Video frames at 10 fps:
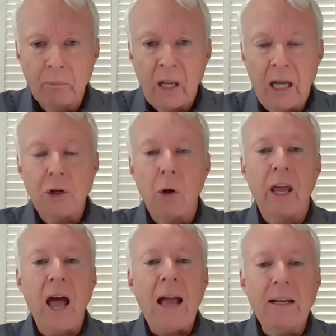And so
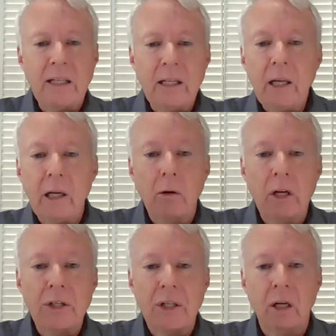the idea here
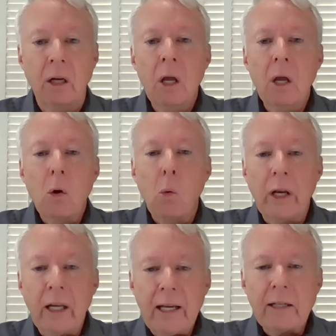is that we
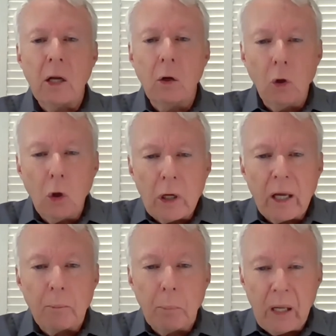need to look
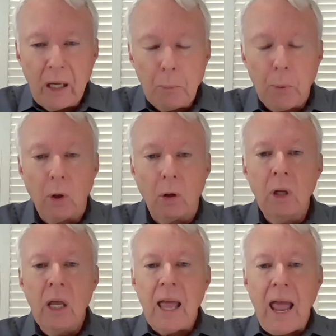at people
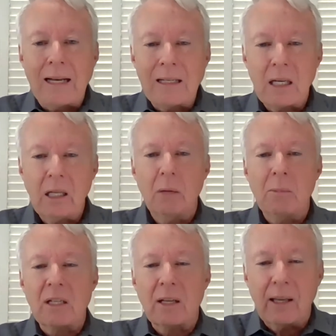and see them
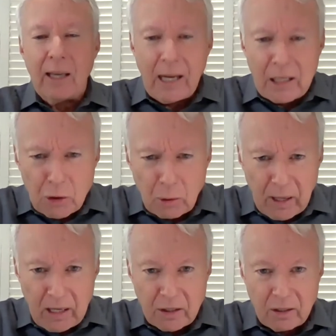as cancer
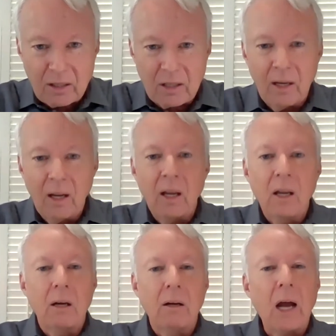patients,
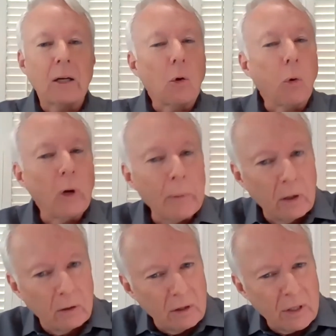not
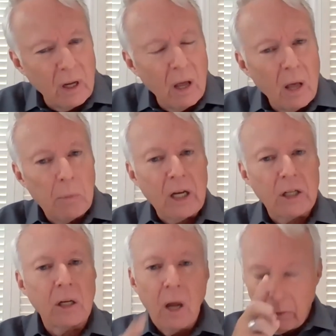criminals.
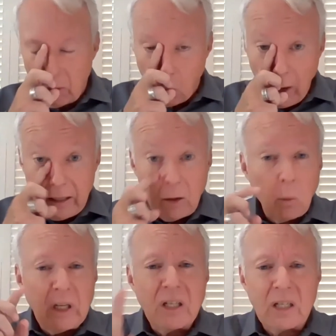Because the way that
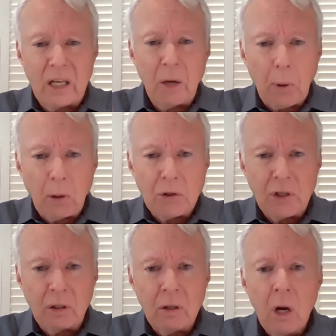we see a
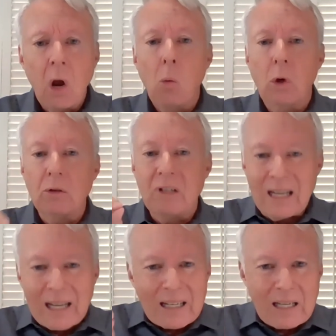person will
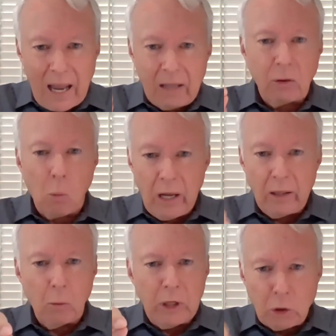dictate the way
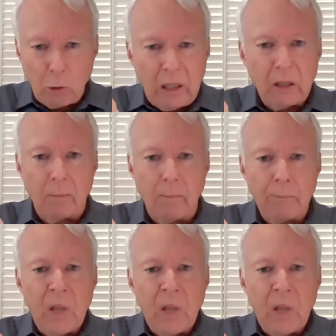that we treat them.